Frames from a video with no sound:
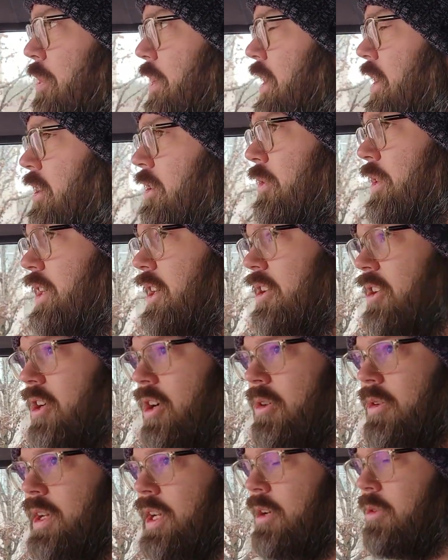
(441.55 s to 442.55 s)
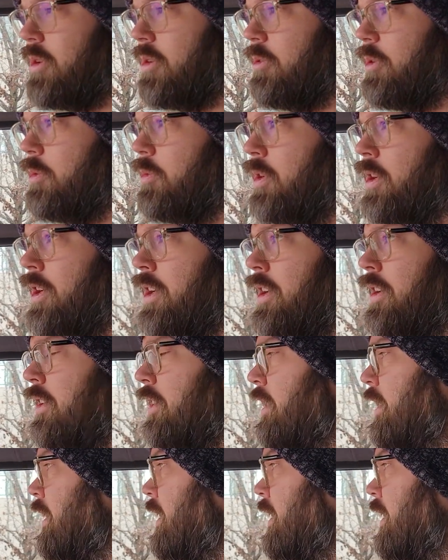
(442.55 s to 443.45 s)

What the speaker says: in it. We can go anywhere we want.